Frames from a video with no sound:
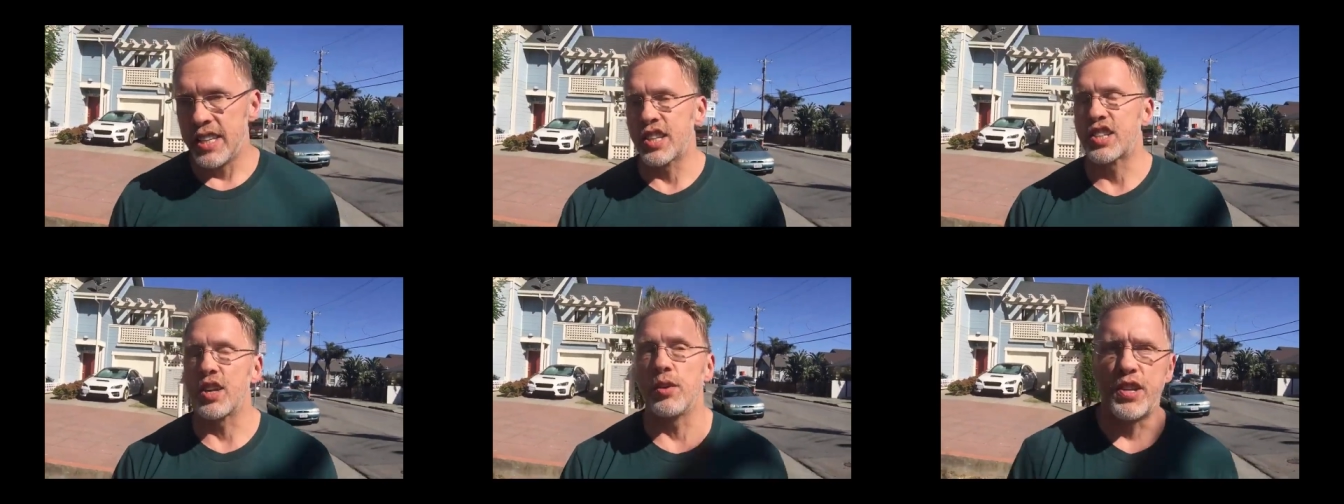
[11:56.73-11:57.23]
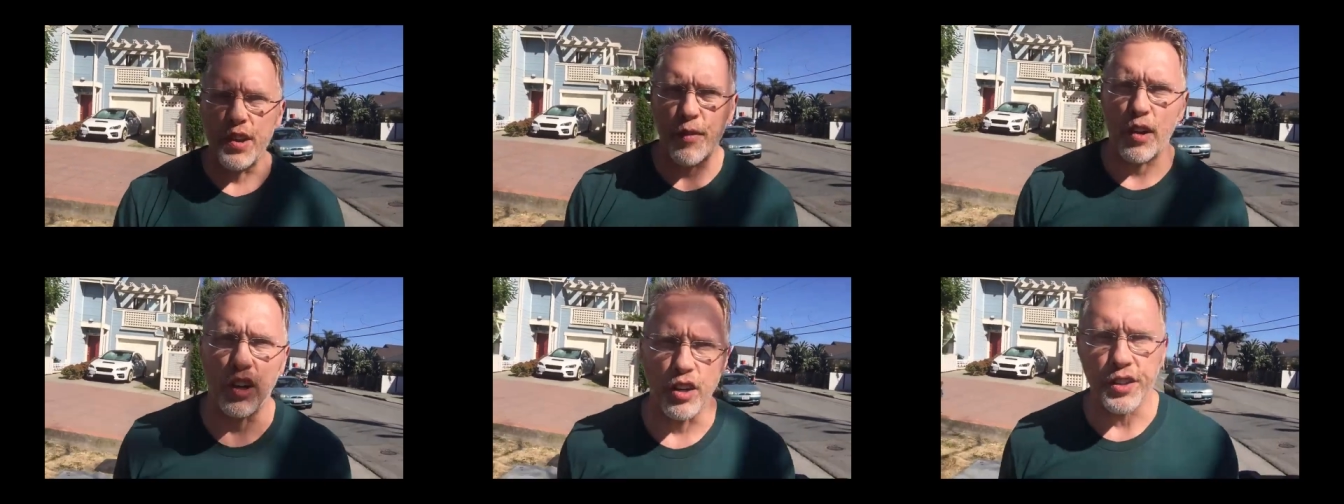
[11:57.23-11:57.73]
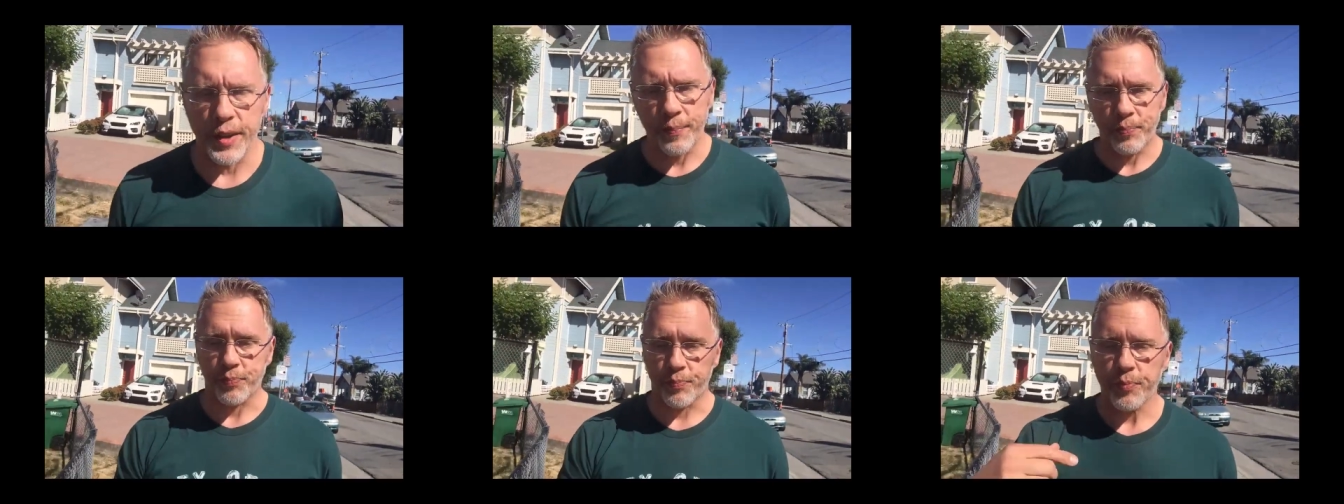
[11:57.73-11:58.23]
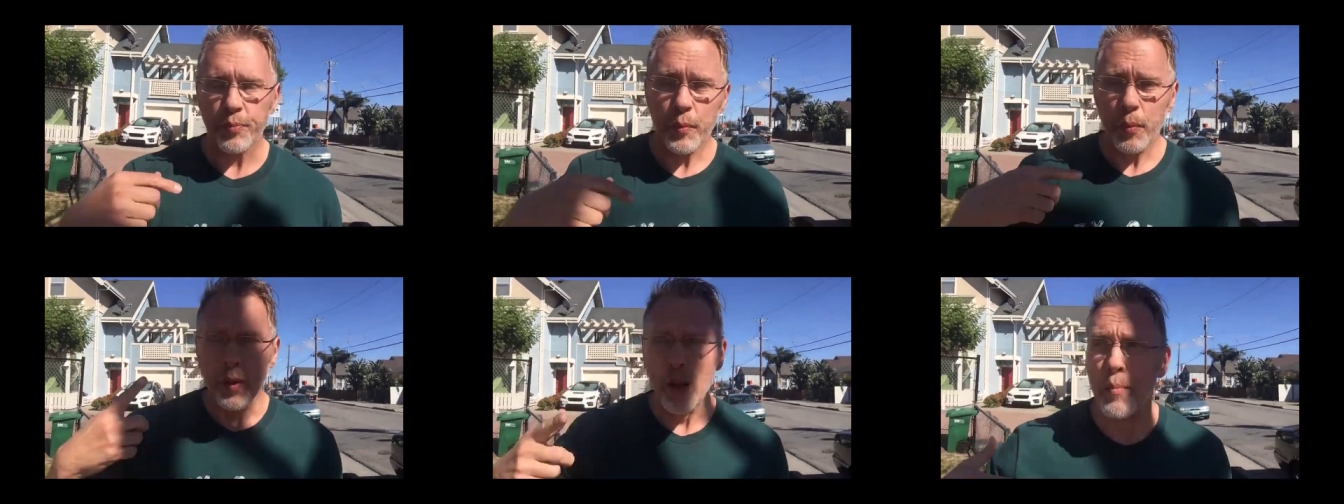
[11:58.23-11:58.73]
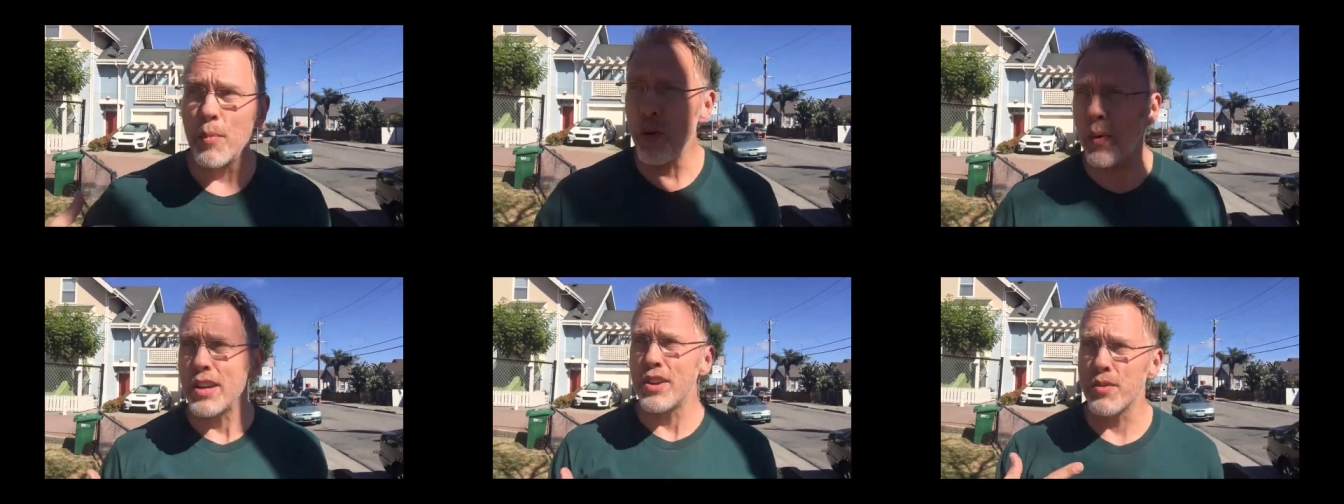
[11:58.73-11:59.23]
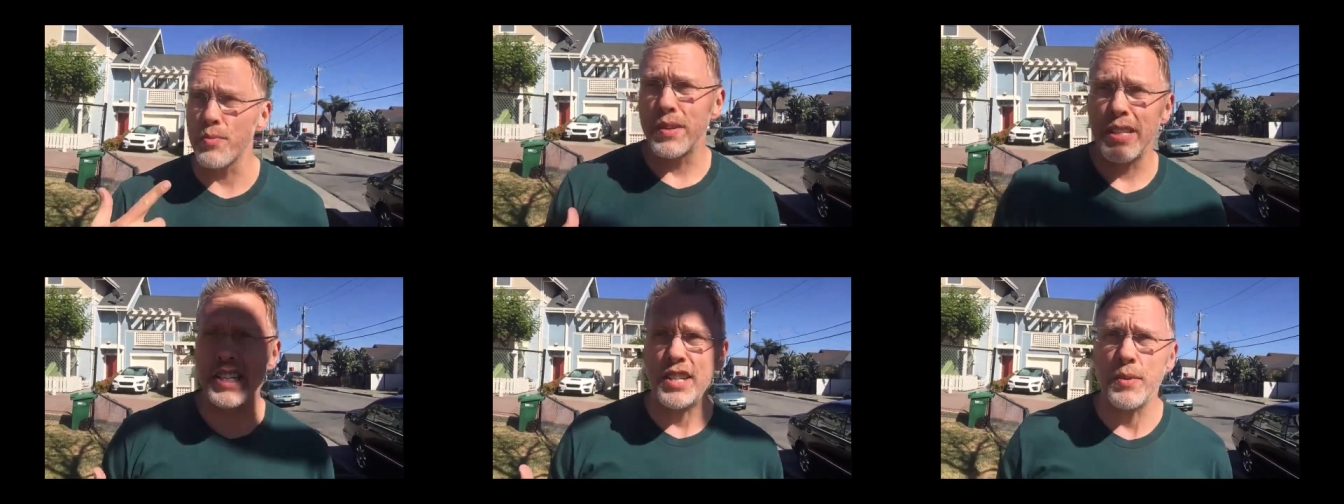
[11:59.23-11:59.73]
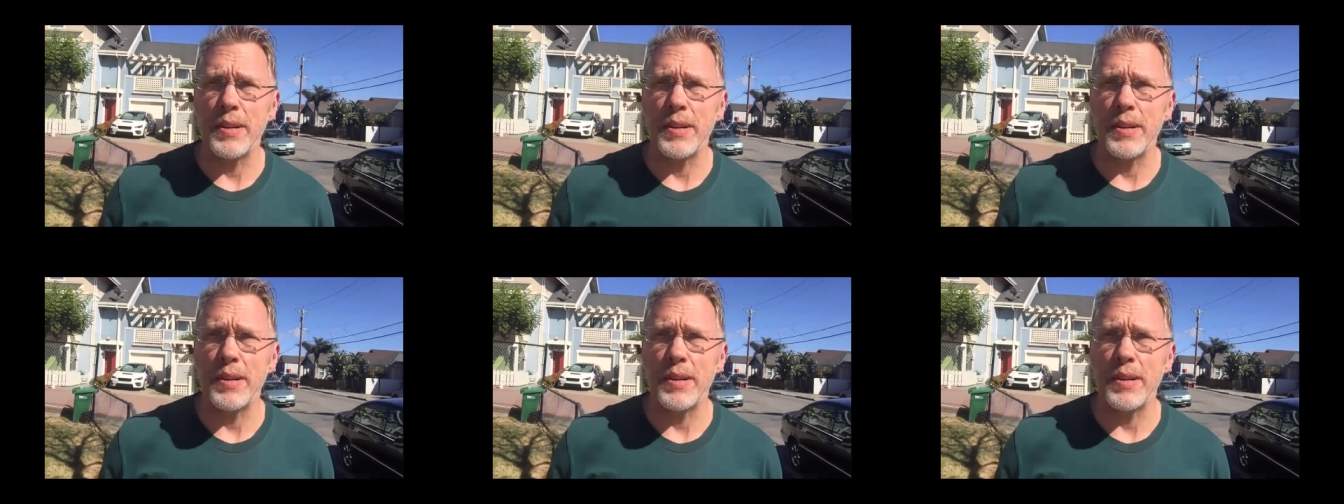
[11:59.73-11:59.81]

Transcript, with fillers: this is so difficult but what you're really